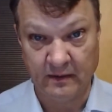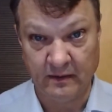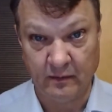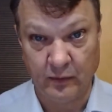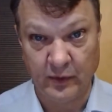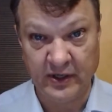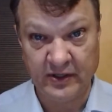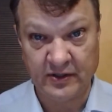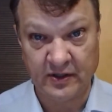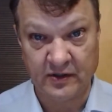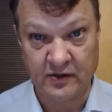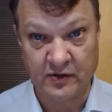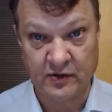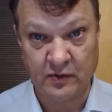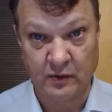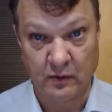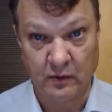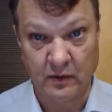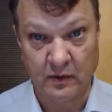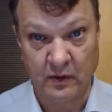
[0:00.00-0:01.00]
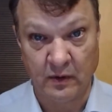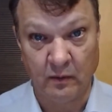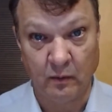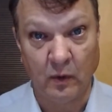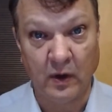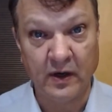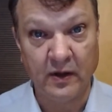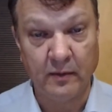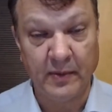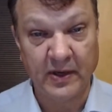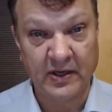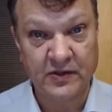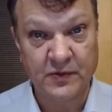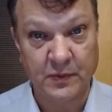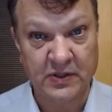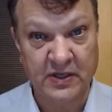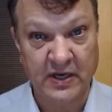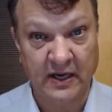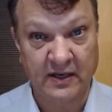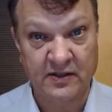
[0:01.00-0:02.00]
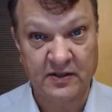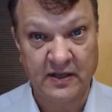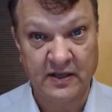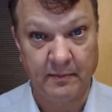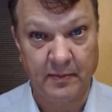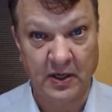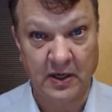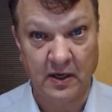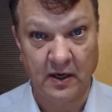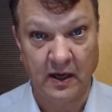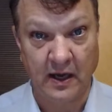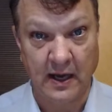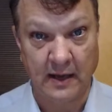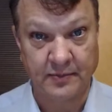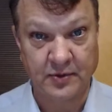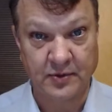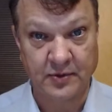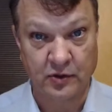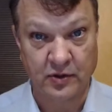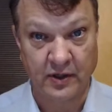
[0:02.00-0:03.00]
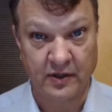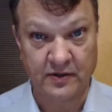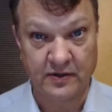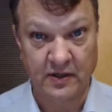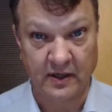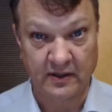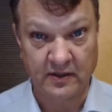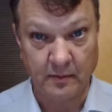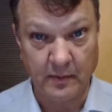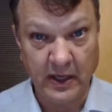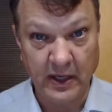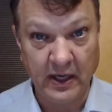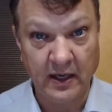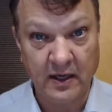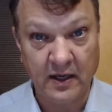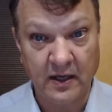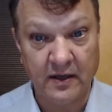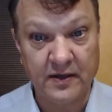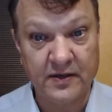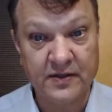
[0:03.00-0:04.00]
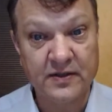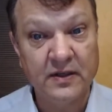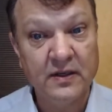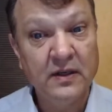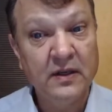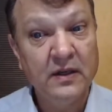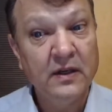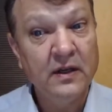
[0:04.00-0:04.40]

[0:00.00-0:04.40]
reasons, or one of the biggest mistakes that beginning option traders like to make is